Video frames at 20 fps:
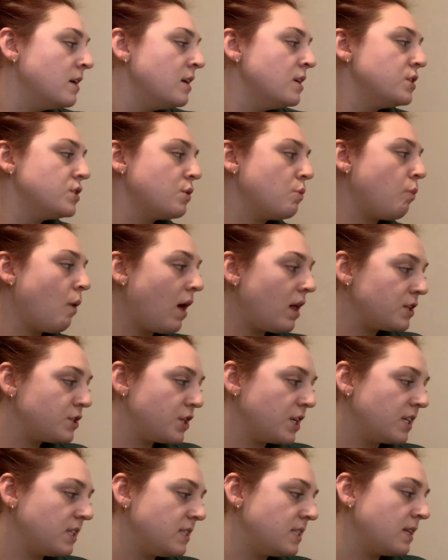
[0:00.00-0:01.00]
So whilst you
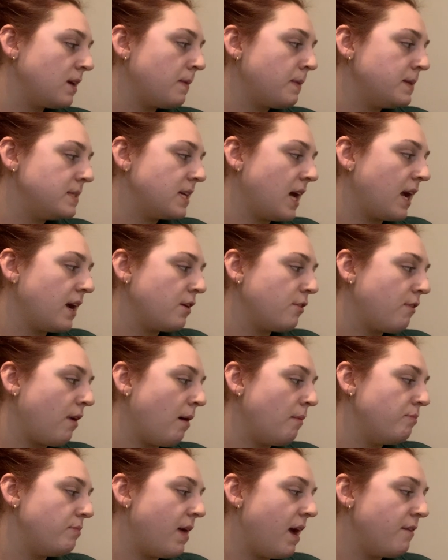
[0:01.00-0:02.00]
can see on the
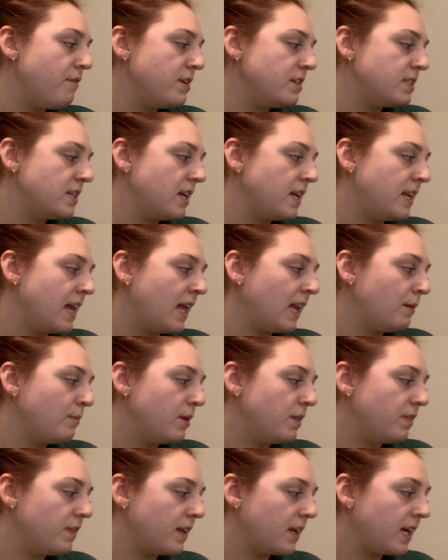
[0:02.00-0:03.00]
diagram there is an
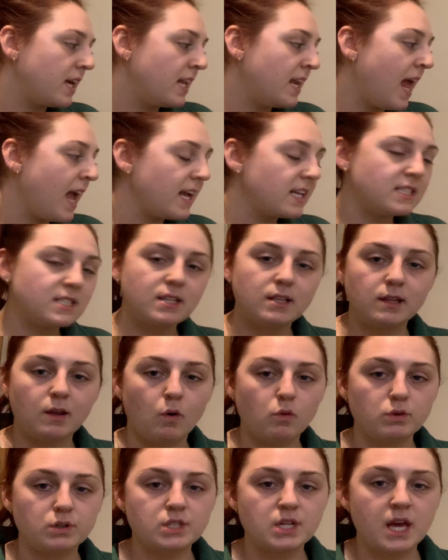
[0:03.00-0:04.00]
element that connects to
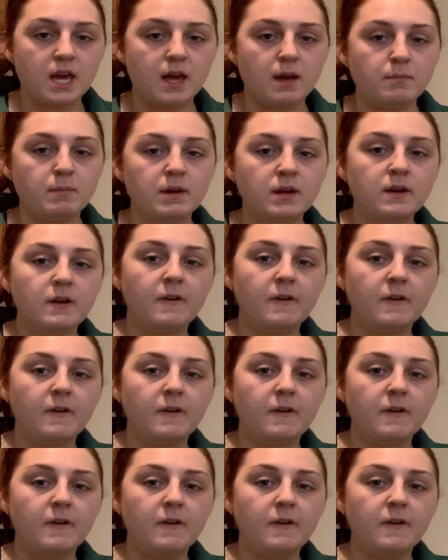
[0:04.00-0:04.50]
long-term,